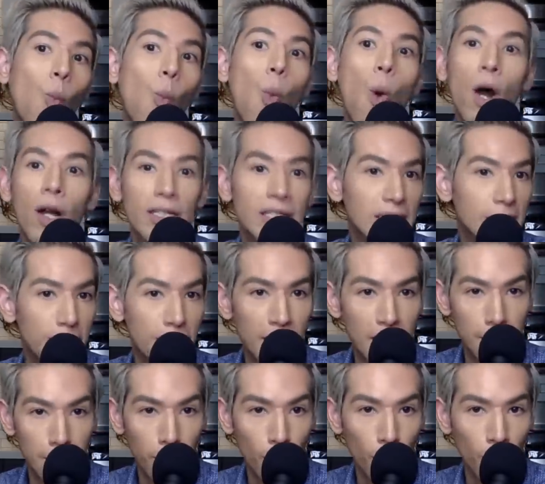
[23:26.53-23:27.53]
want to be
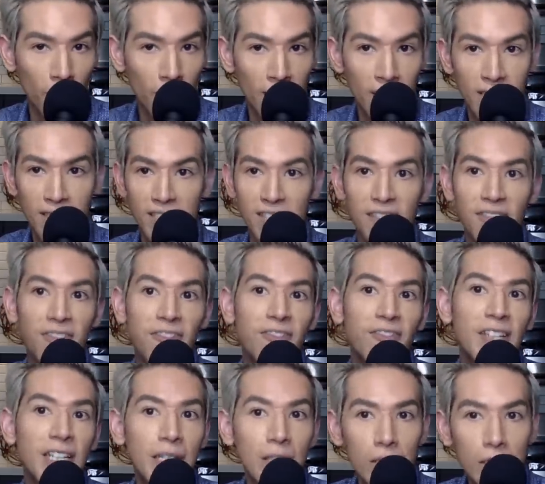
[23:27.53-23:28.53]
important, to
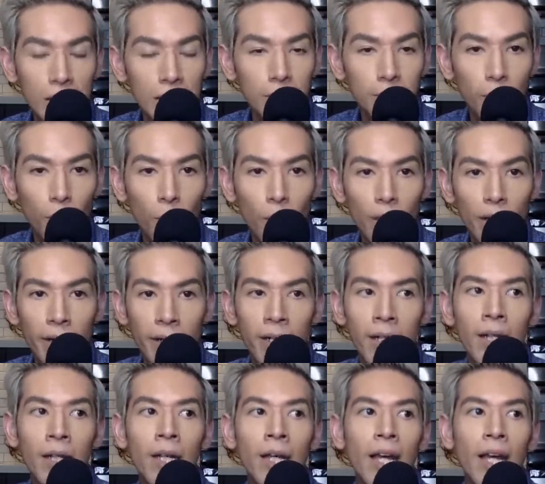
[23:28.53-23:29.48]
feel important.